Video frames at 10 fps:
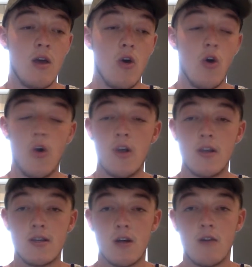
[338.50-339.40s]
hurting
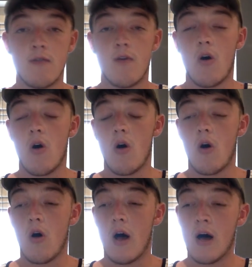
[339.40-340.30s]
yourself
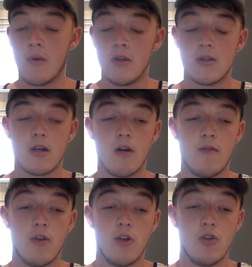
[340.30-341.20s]
or harming yourself
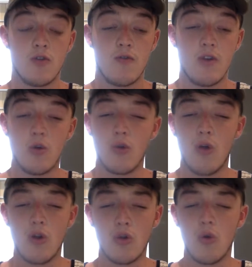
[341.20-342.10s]
and you just feel
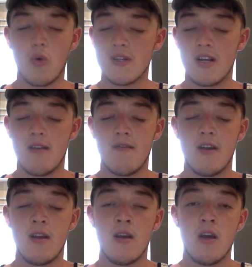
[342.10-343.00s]
low as
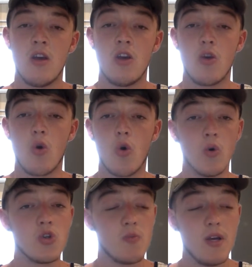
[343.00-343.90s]
anything, go
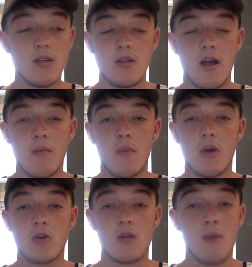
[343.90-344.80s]
and speak to them
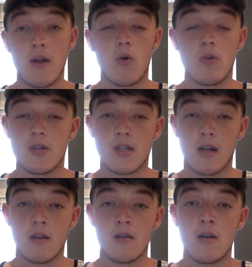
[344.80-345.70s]
because they might not
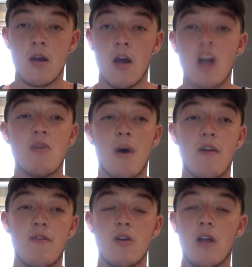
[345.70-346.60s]
understand, and you
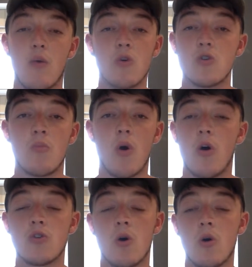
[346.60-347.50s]
might feel like, what's the point
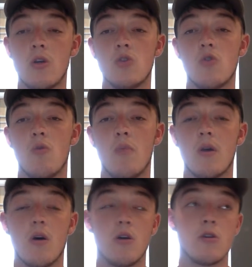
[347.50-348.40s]
of talking to them
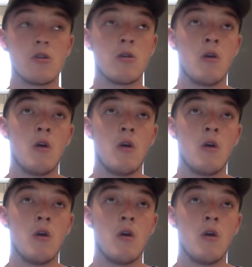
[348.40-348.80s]
because